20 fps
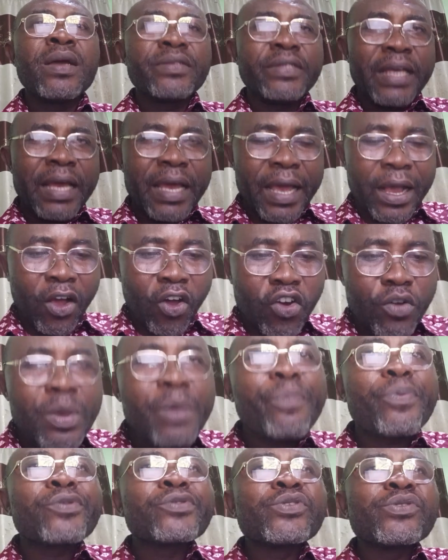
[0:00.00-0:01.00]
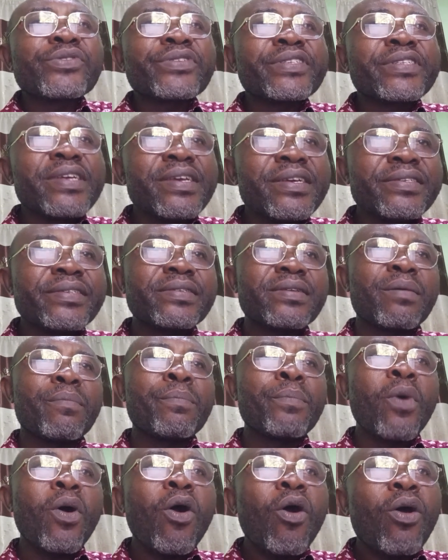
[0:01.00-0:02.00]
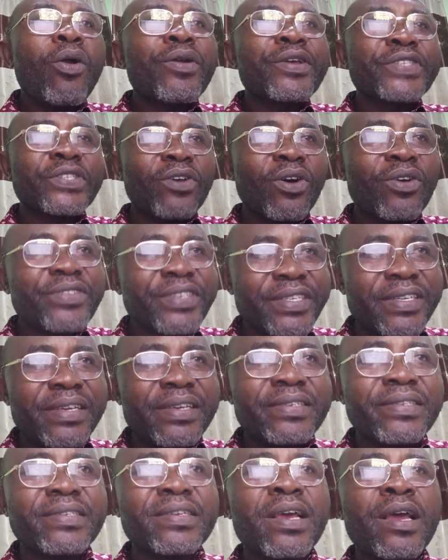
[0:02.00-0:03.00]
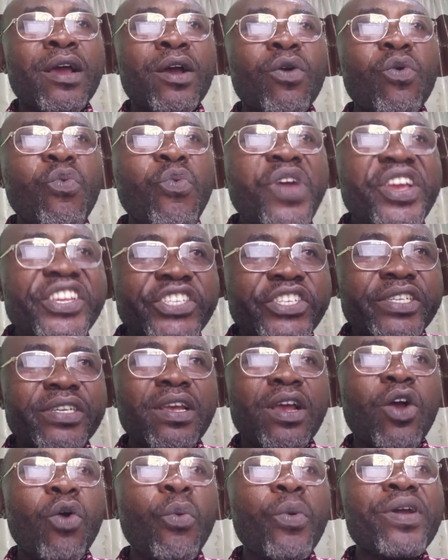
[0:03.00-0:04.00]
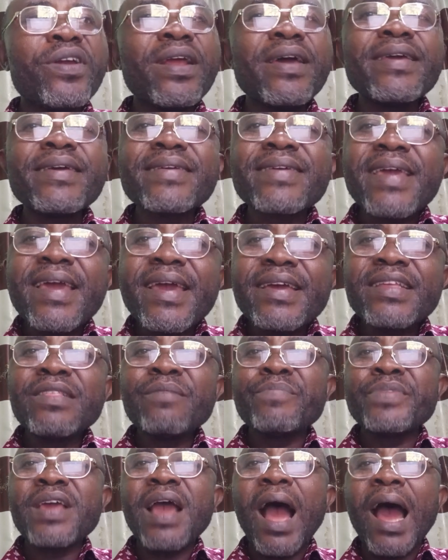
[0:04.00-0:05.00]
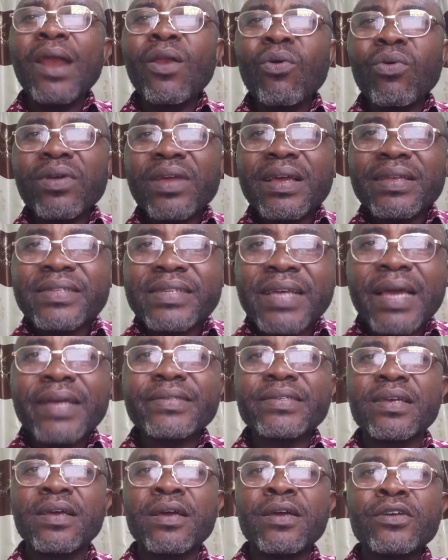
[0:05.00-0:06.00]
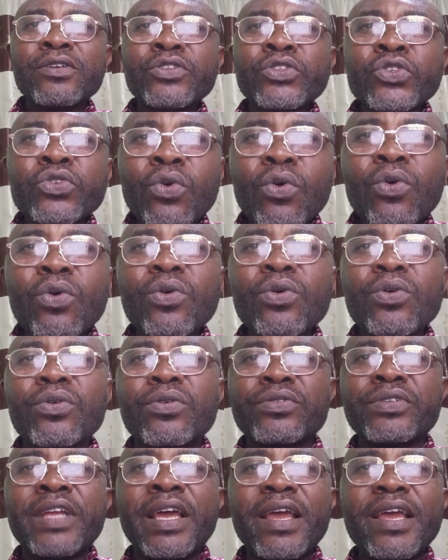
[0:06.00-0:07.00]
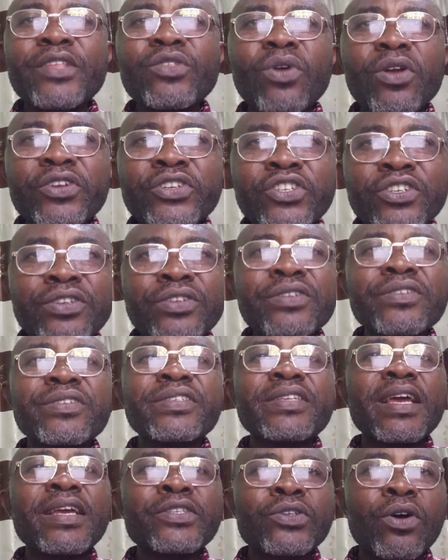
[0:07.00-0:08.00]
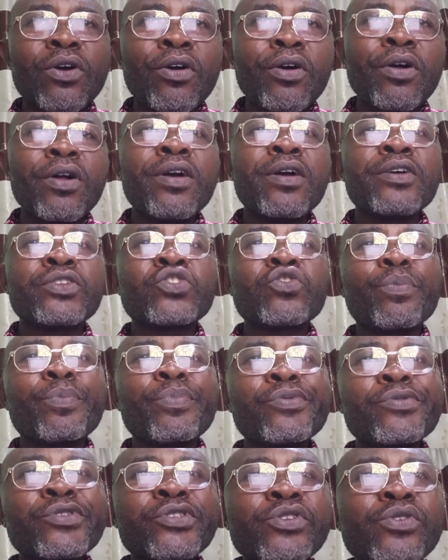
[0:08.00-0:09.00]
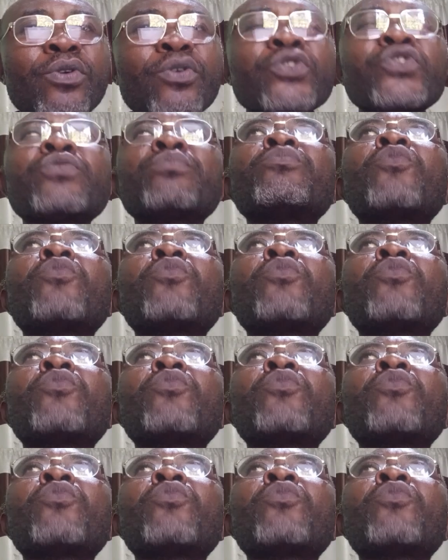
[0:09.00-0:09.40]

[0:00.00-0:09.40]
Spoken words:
The economy produces more resources which will again be allocated to the education sector to produce